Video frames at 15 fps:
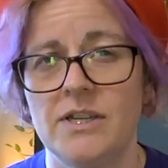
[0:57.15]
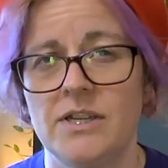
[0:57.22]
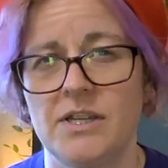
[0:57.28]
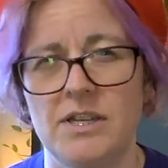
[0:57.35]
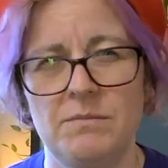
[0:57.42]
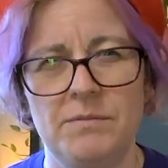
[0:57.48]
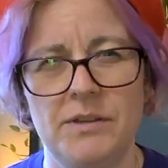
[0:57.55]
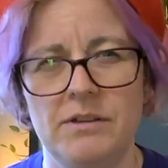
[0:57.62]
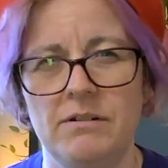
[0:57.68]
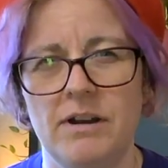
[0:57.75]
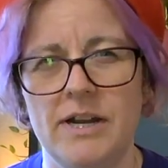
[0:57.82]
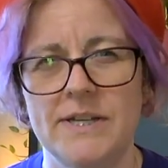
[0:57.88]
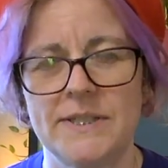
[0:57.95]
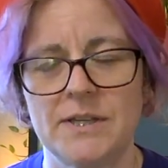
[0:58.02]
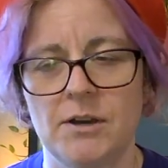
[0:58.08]
keeping your
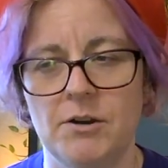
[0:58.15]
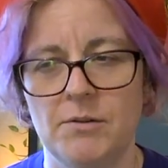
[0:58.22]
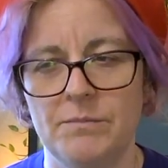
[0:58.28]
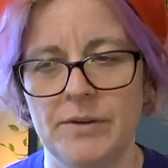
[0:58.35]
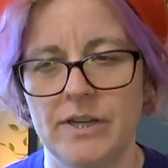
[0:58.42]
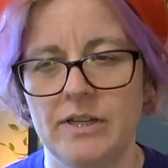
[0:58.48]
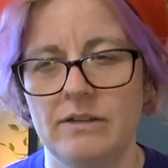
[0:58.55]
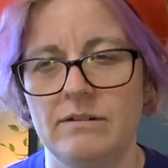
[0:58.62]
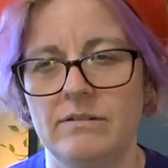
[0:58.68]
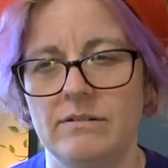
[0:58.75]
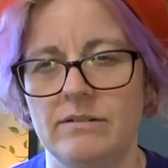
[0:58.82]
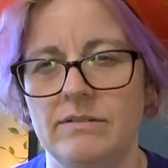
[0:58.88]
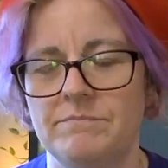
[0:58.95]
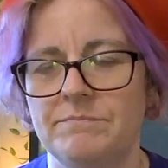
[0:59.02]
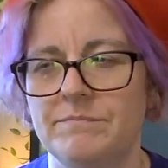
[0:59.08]
eyes open.
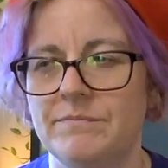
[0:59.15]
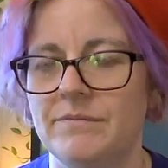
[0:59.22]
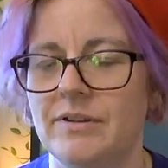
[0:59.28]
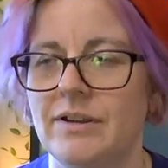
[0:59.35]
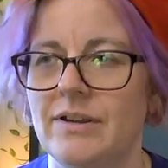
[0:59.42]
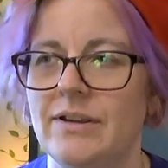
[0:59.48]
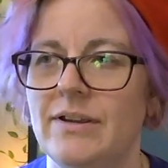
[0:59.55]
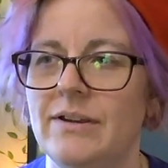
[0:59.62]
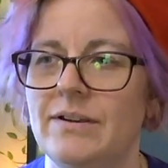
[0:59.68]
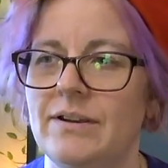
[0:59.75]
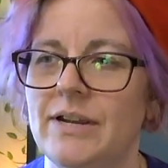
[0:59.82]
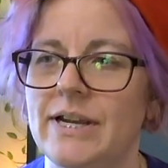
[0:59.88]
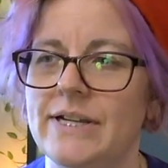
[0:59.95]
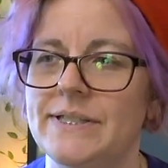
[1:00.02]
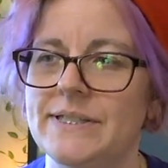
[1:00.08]

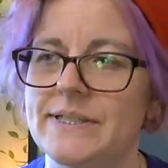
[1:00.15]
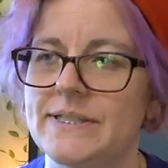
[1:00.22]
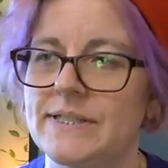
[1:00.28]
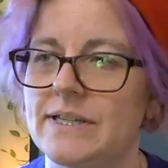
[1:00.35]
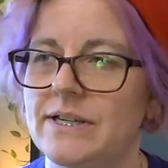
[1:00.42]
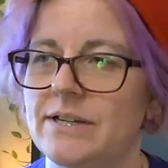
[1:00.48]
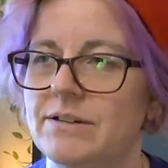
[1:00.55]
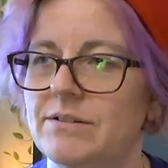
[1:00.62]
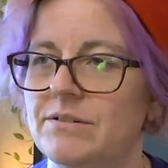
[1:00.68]
It's